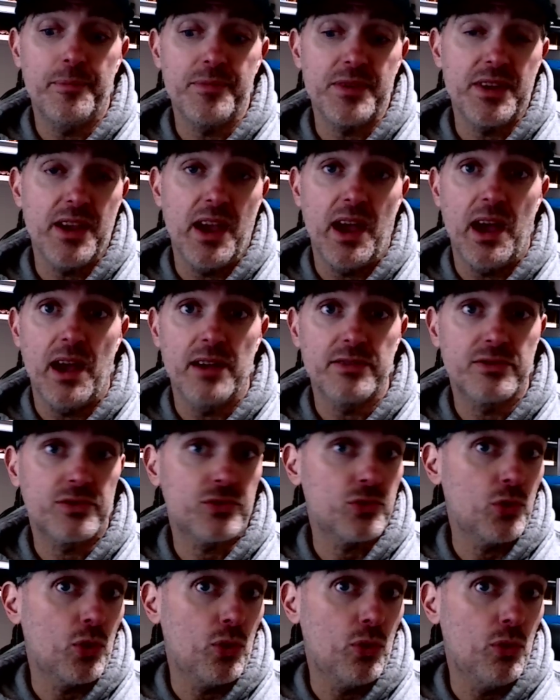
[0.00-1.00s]
Yeah.
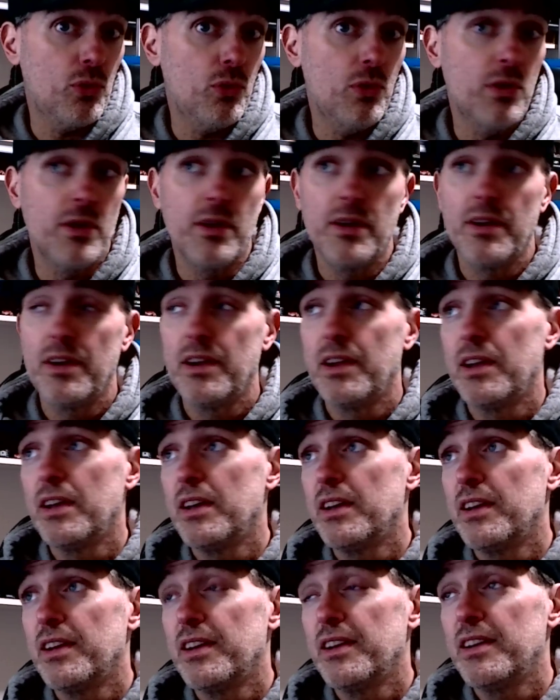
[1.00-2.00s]
So
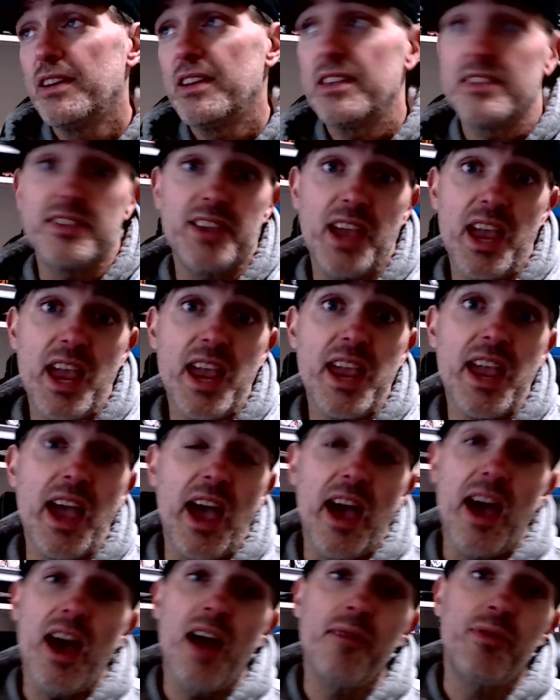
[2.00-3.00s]
they
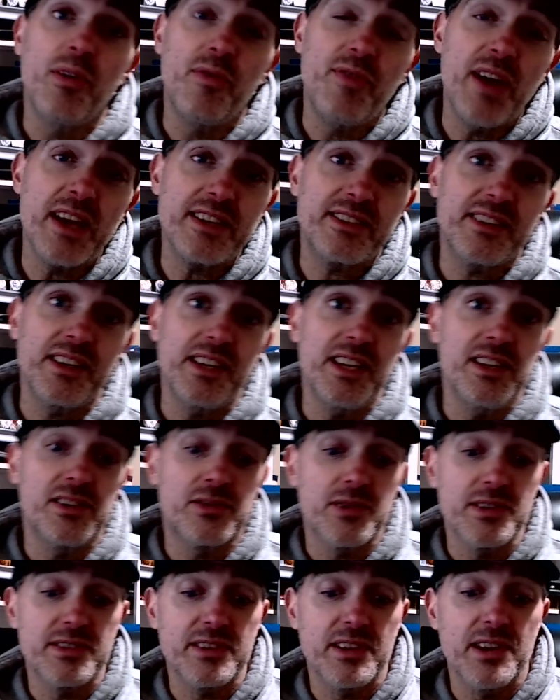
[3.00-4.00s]
have a vested
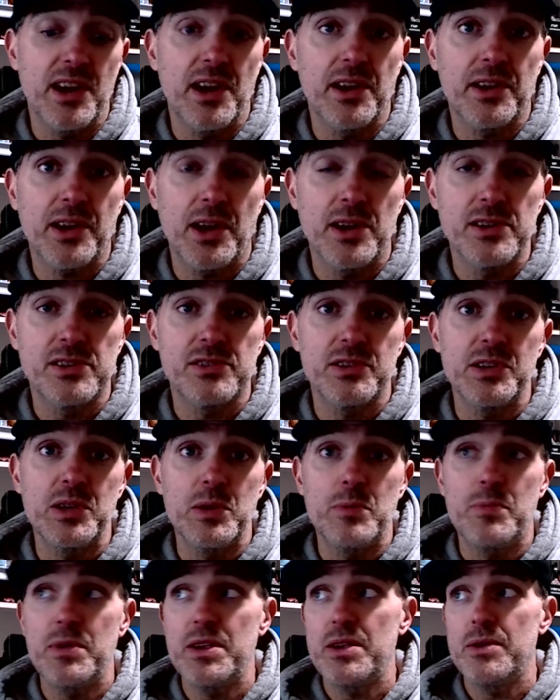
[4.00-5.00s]
interest in our country
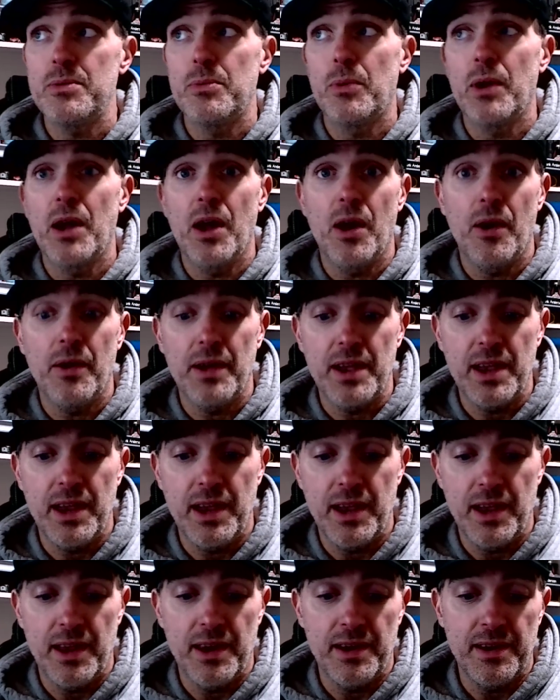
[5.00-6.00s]
to be well,
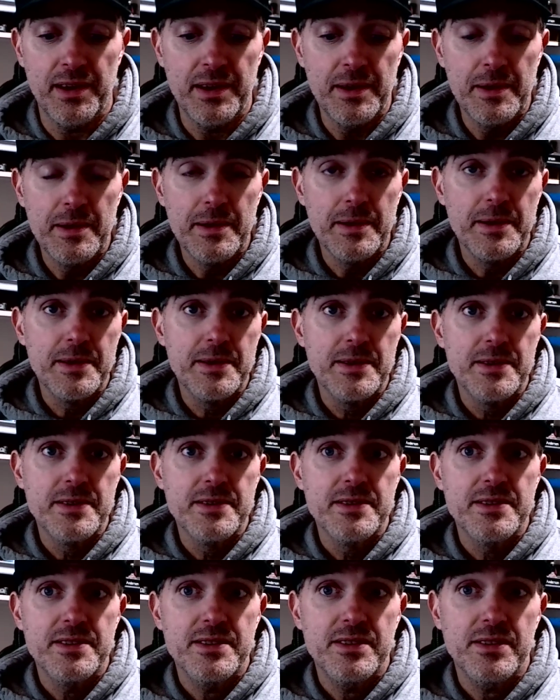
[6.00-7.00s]
and
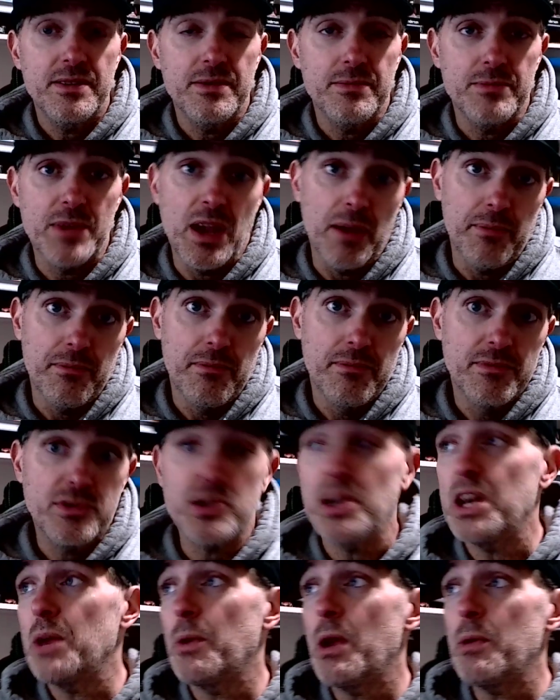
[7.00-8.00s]
yeah.
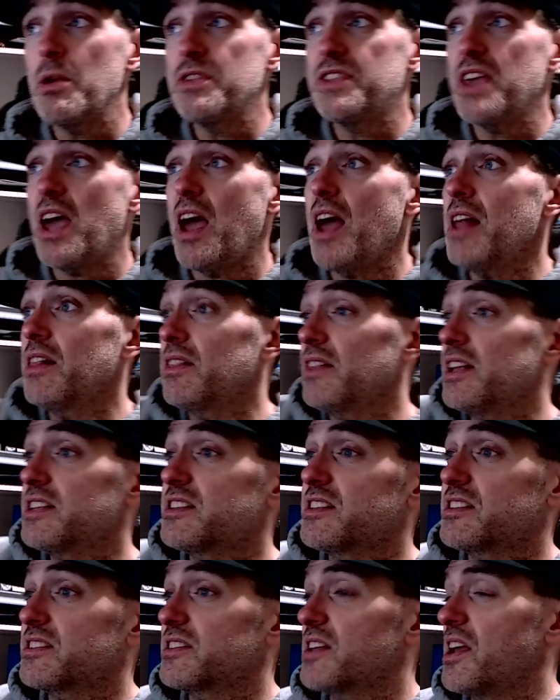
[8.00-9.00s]
So anyway, with that, let's
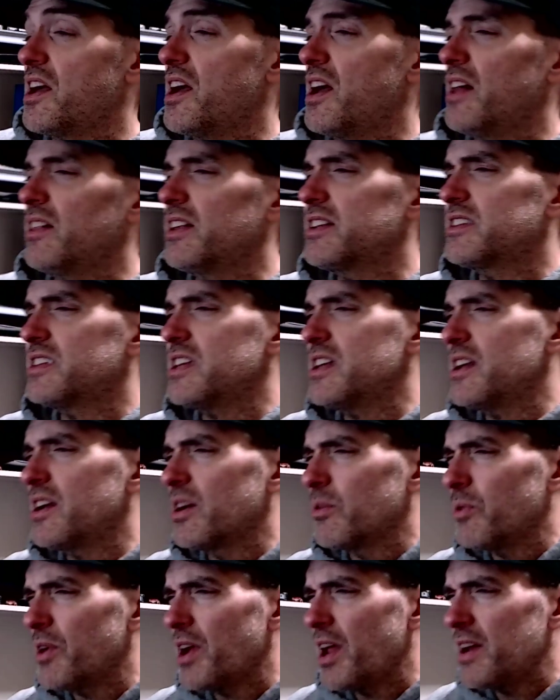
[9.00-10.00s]
see
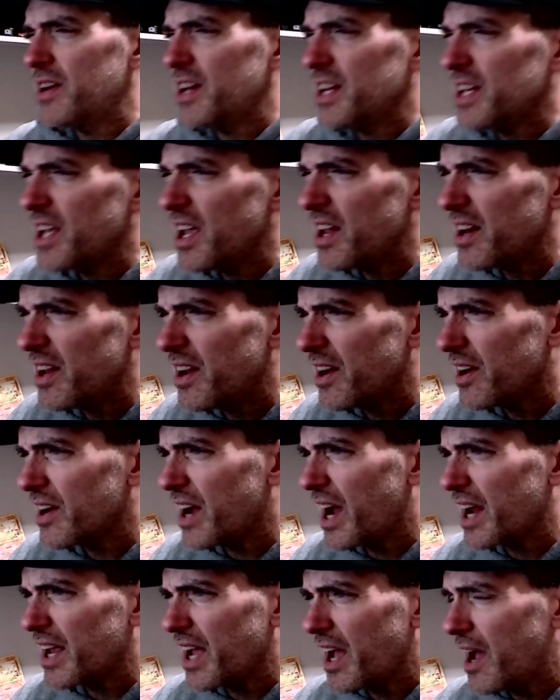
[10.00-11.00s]
here. We're ending it here.
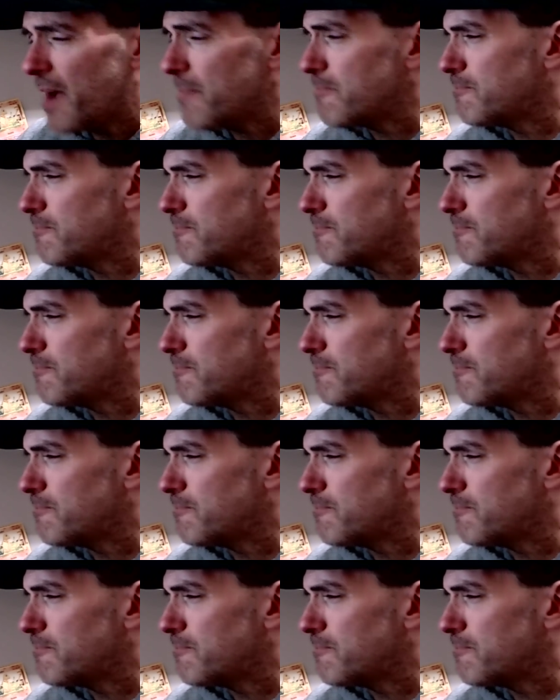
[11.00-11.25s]
I got.